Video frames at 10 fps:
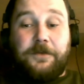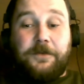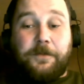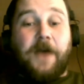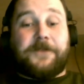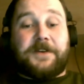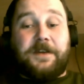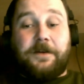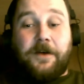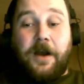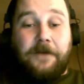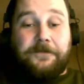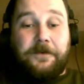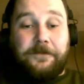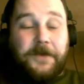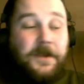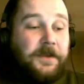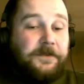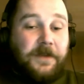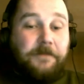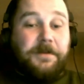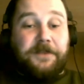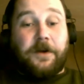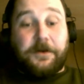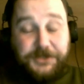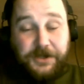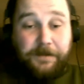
profiteer off of somebody's hardship.